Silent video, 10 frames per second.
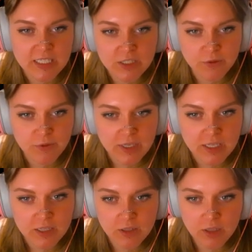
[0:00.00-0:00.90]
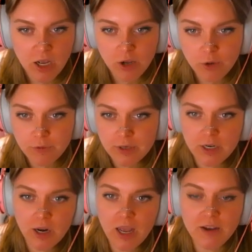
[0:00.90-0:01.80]
So if we
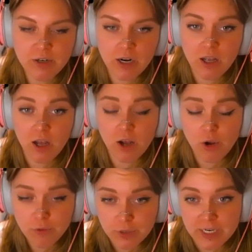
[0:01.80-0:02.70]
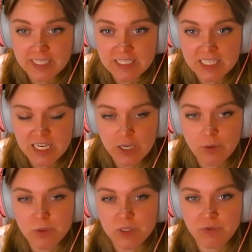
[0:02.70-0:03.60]
hover over it, it
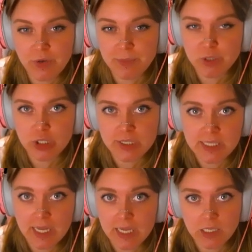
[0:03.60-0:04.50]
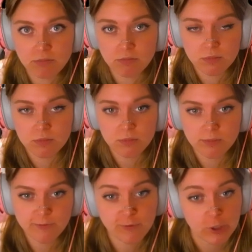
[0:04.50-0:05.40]
goes from just like
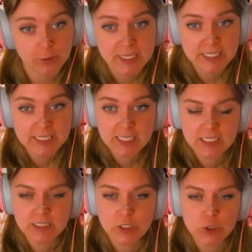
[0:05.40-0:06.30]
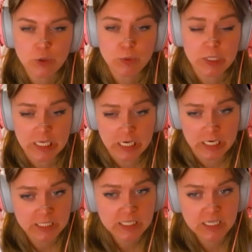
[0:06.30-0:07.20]
fermented to
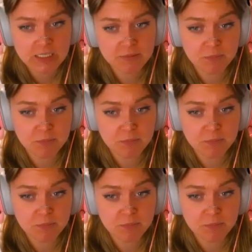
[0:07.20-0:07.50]
young.